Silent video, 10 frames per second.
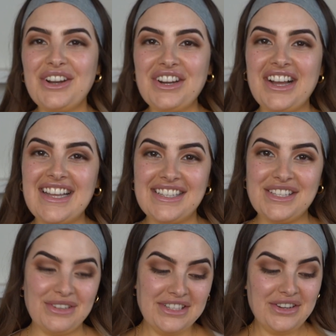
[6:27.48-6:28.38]
Sorry guys, I
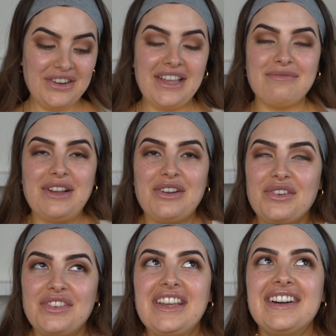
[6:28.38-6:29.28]
just went to go and get my
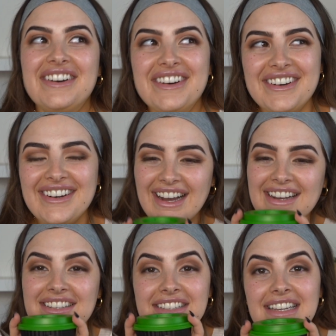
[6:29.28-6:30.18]
coffee. Oh,
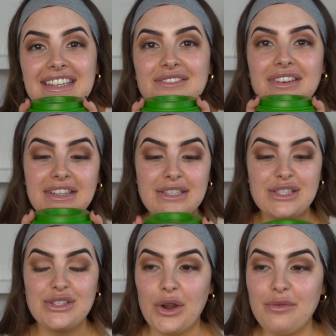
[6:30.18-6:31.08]
I just needed one
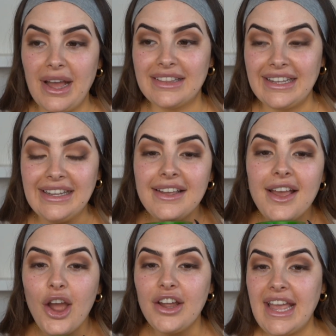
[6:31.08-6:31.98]
so badly.
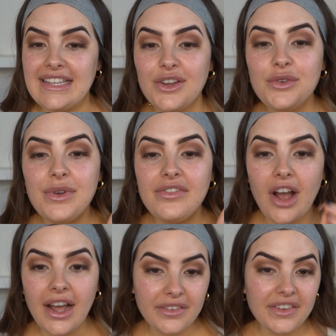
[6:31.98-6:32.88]
Okay, so we've
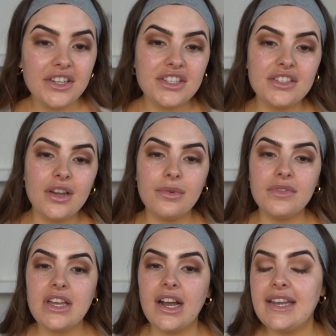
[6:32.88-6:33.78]
kind of finished the top of
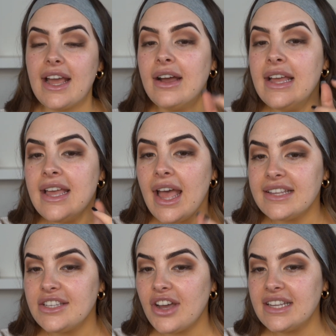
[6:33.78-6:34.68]
the eye now.
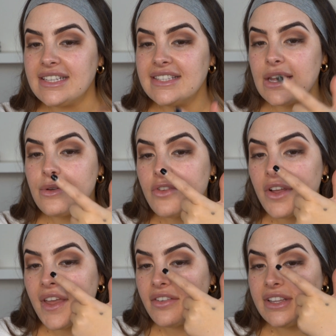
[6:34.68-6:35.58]
As you guys can see, we've
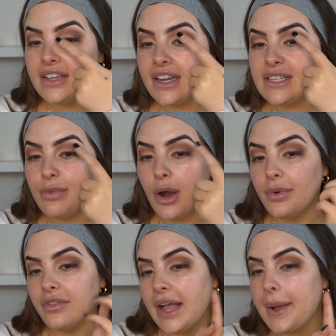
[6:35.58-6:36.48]
got that really nice
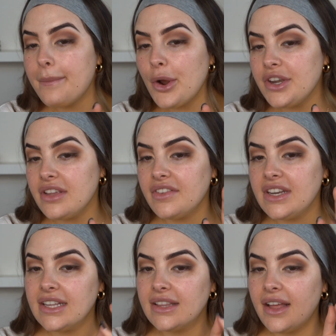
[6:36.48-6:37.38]
pop of like bony
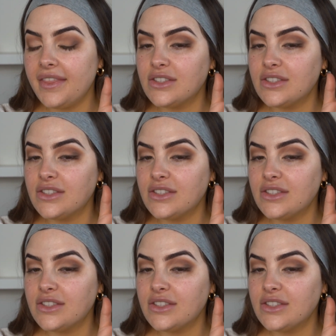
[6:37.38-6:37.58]
vanilla.